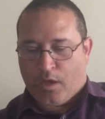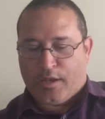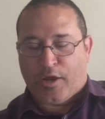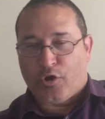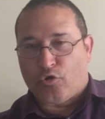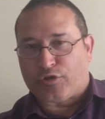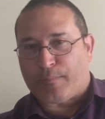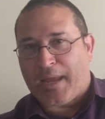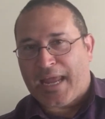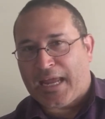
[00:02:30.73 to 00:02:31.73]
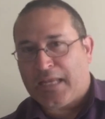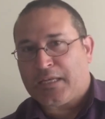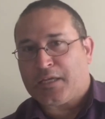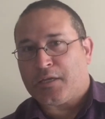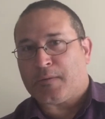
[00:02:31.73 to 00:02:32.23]
Now, no
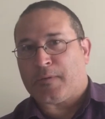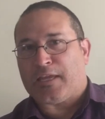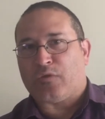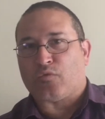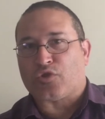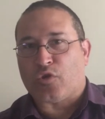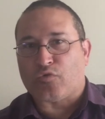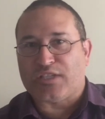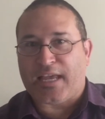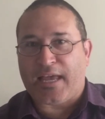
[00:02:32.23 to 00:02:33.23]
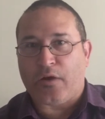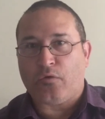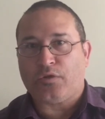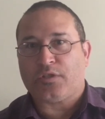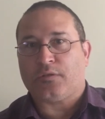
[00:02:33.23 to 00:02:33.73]
demand equals no
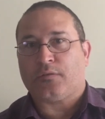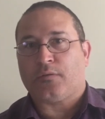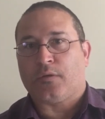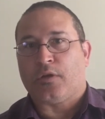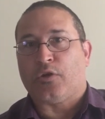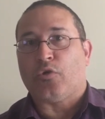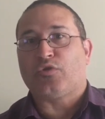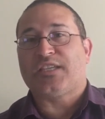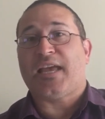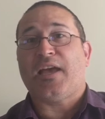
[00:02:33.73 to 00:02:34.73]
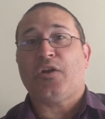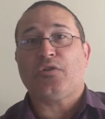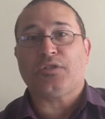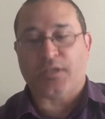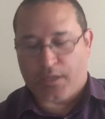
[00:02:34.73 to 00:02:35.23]
sales. No
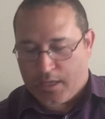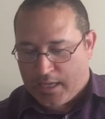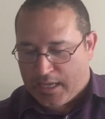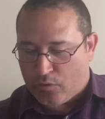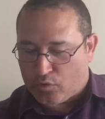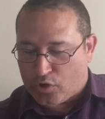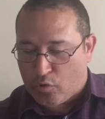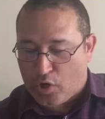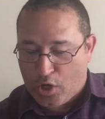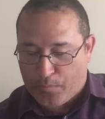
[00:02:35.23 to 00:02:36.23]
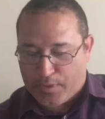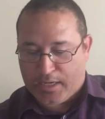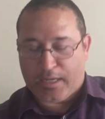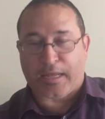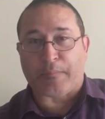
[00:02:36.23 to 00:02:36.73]
sales equals no
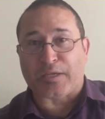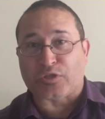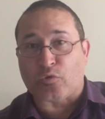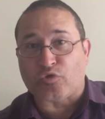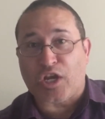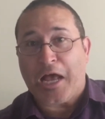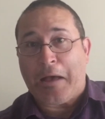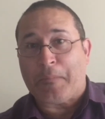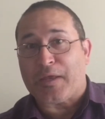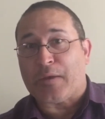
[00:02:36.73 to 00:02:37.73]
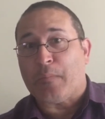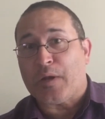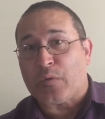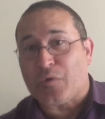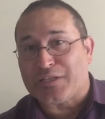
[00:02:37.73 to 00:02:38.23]
company. That means no job, and the
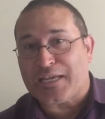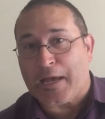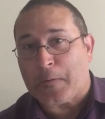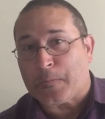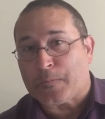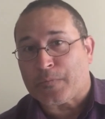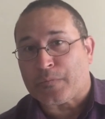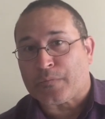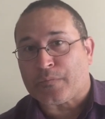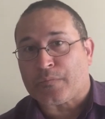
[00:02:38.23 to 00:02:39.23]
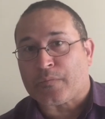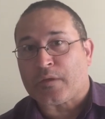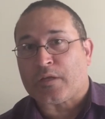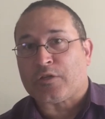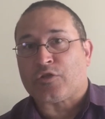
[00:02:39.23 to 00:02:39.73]
money runs out.
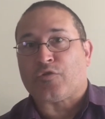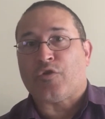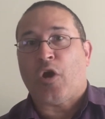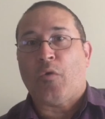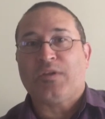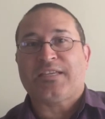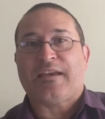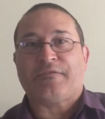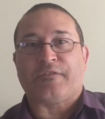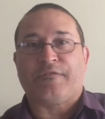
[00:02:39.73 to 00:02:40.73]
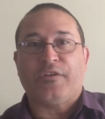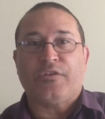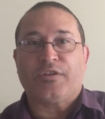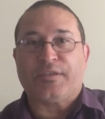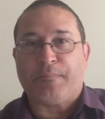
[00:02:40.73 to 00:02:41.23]
So you always have to fill
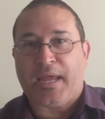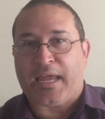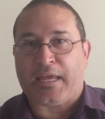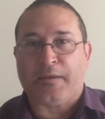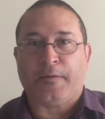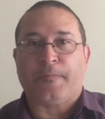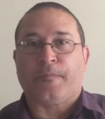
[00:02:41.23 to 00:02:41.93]
the demand